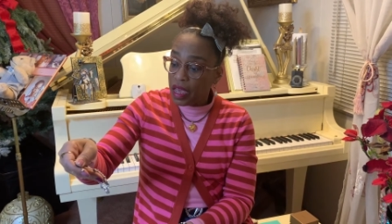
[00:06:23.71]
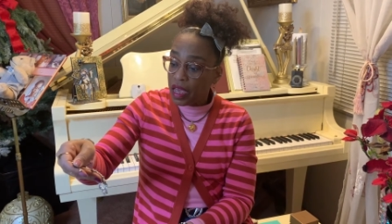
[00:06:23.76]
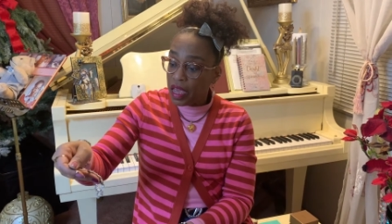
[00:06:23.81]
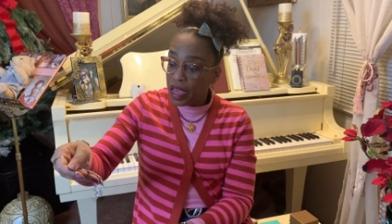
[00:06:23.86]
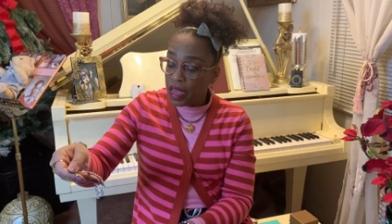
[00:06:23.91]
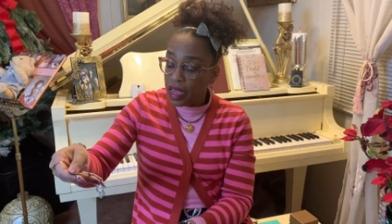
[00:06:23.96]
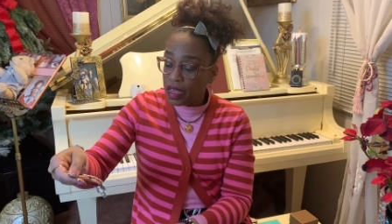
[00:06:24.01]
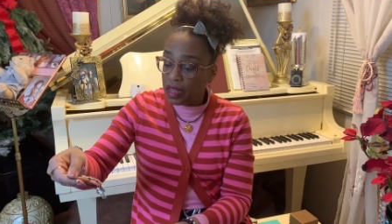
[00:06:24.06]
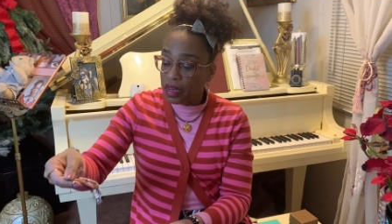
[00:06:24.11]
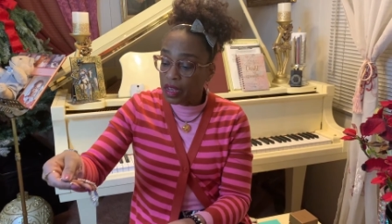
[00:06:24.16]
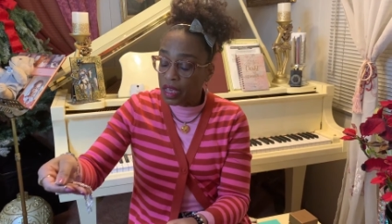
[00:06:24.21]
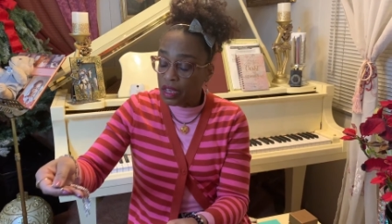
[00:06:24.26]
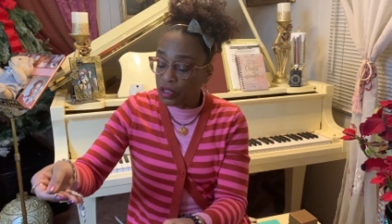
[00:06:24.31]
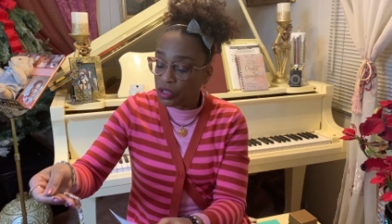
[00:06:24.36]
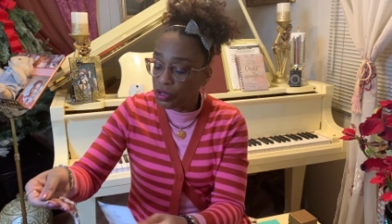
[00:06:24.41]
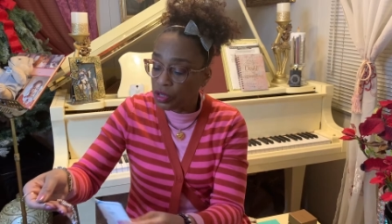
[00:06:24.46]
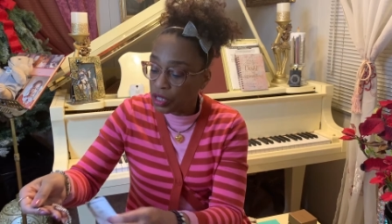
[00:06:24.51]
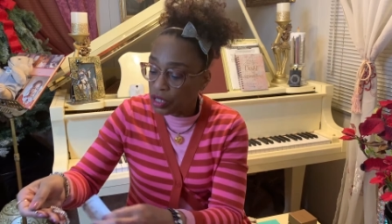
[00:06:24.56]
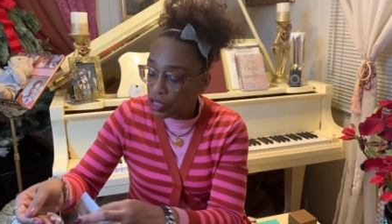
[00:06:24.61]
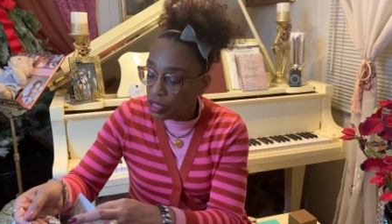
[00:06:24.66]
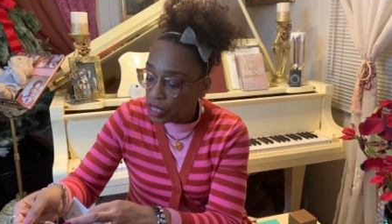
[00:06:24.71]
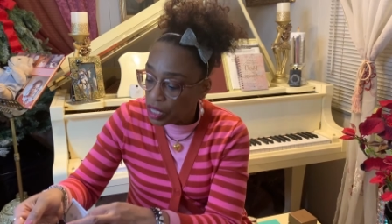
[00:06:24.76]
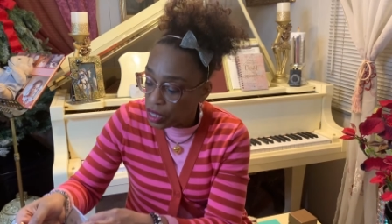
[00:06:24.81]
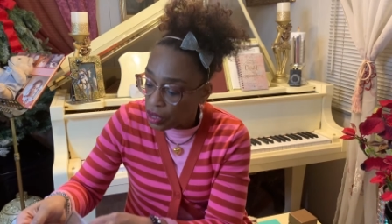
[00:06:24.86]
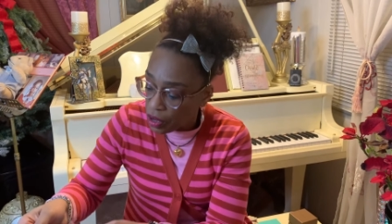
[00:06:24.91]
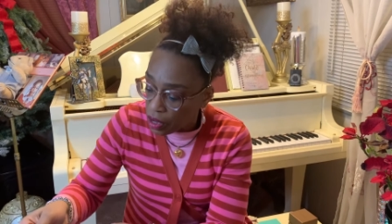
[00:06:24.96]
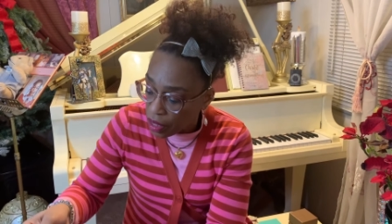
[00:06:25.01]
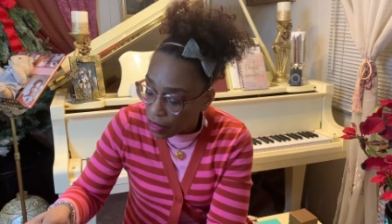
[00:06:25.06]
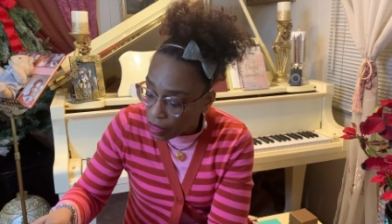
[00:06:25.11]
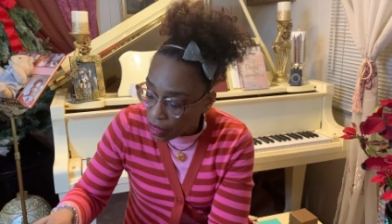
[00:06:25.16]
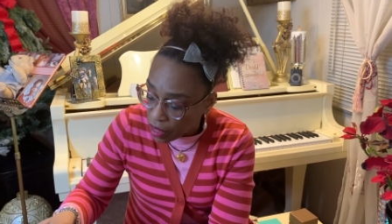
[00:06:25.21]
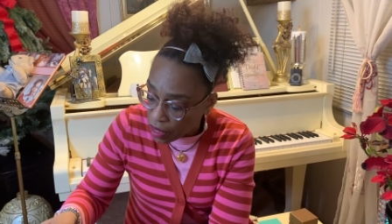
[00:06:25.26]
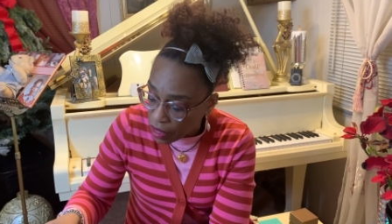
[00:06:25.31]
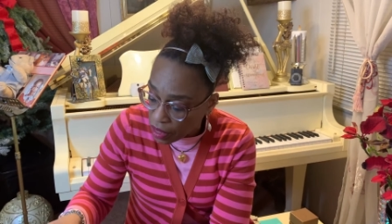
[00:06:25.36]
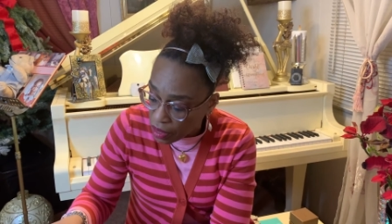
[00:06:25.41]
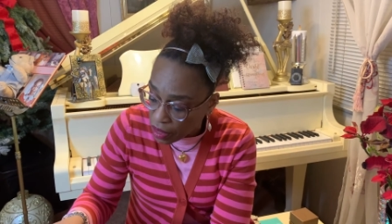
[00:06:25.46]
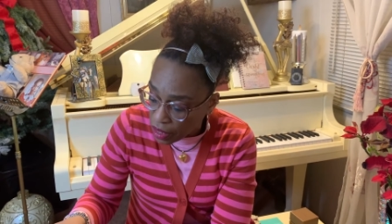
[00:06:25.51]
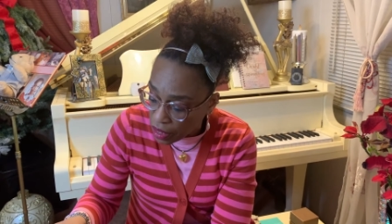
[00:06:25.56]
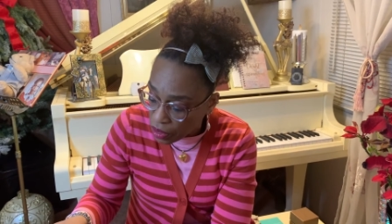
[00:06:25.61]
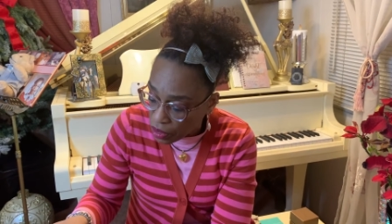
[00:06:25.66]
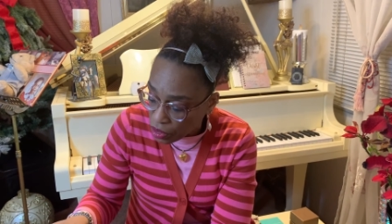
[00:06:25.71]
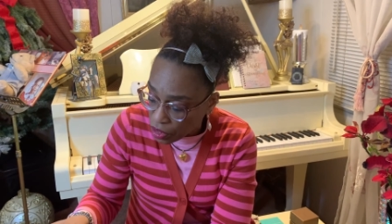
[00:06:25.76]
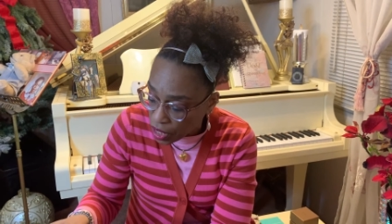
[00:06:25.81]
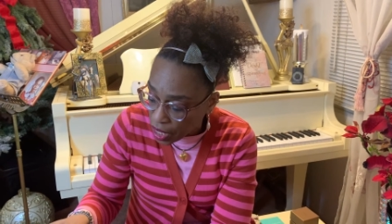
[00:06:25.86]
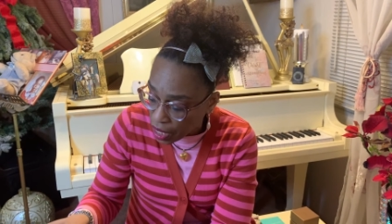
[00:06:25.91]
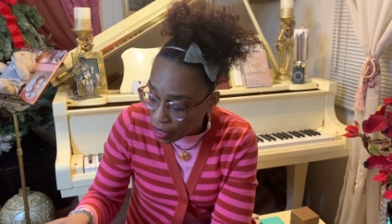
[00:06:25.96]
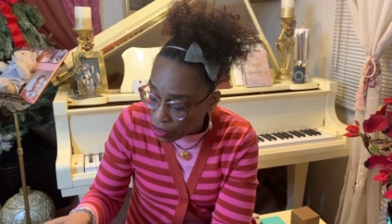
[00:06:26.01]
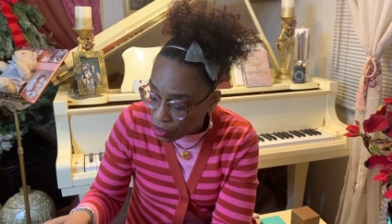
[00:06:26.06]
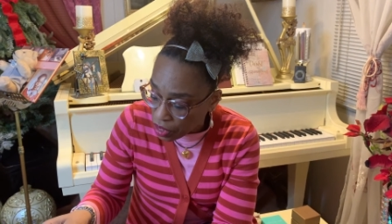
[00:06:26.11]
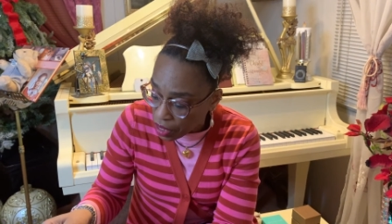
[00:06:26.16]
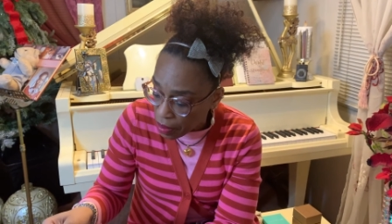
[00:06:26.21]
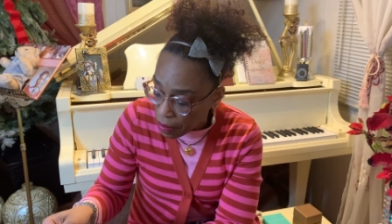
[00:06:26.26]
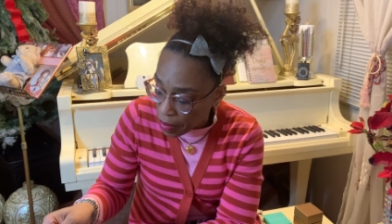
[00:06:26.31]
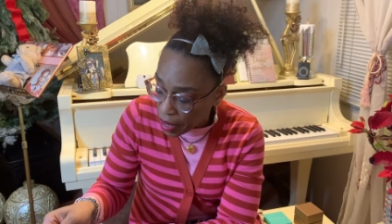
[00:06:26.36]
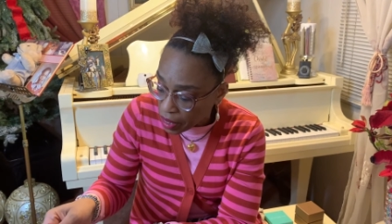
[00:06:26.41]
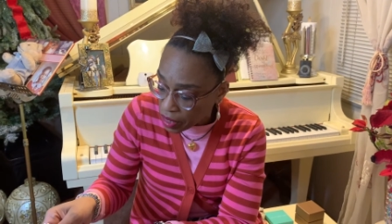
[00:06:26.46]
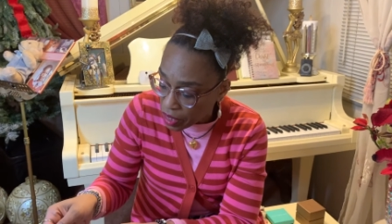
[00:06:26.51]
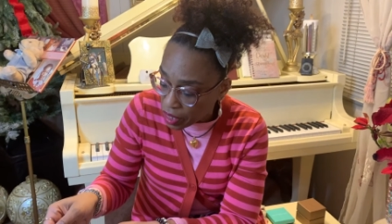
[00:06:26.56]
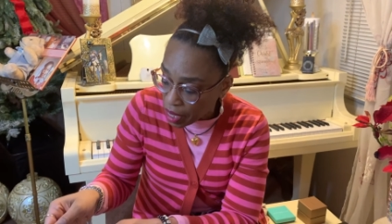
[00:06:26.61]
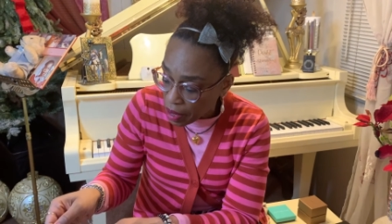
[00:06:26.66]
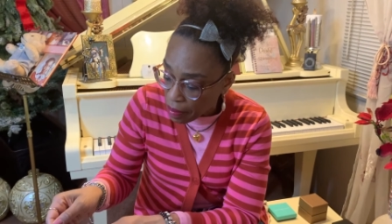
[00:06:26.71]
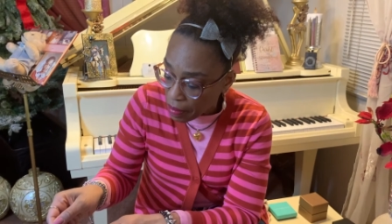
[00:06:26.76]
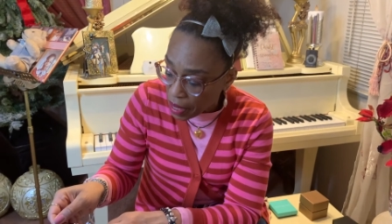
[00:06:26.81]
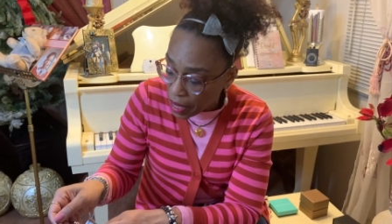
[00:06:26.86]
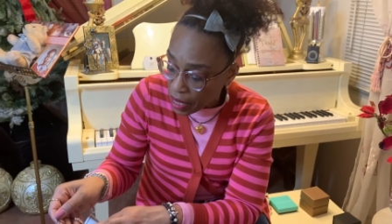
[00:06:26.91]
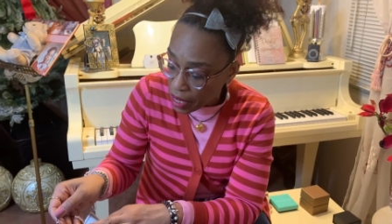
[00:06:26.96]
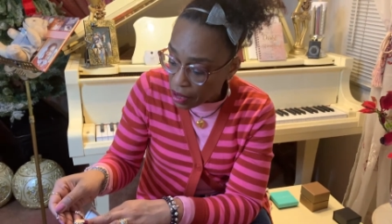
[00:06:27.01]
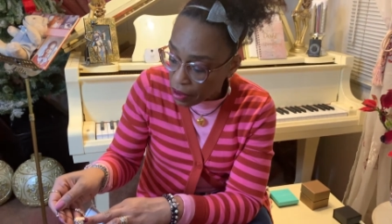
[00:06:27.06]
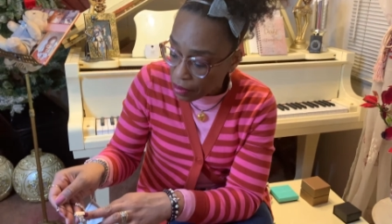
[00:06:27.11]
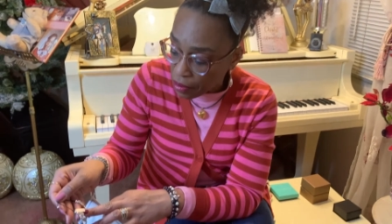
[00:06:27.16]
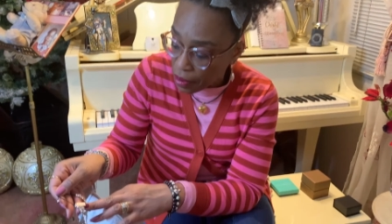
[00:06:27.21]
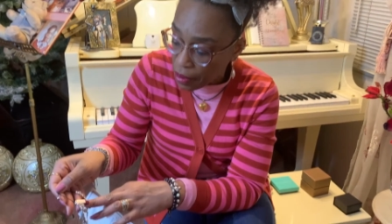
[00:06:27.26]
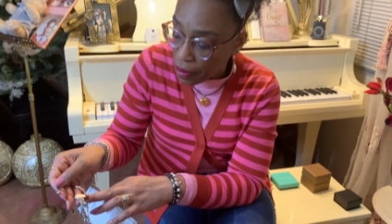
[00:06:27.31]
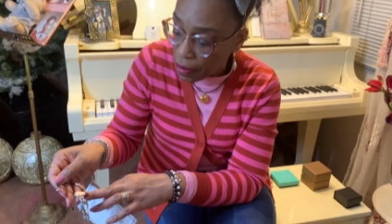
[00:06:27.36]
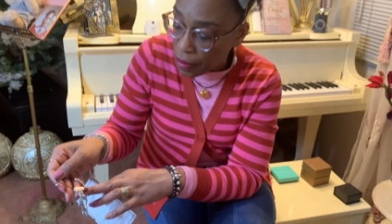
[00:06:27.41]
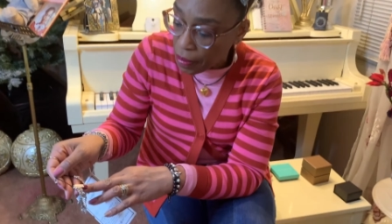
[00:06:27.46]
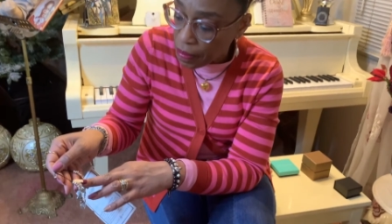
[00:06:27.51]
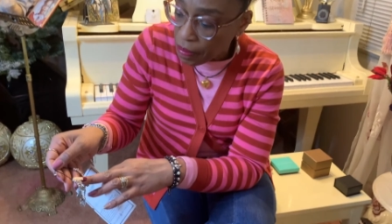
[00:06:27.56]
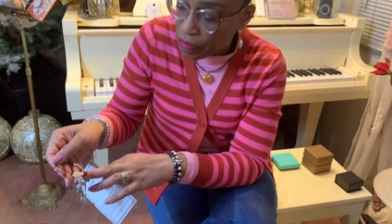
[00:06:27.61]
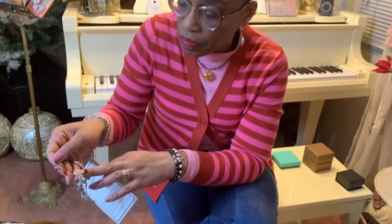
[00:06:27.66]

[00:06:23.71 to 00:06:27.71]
And as you can see on the, the little tag will say, my saint, my hero.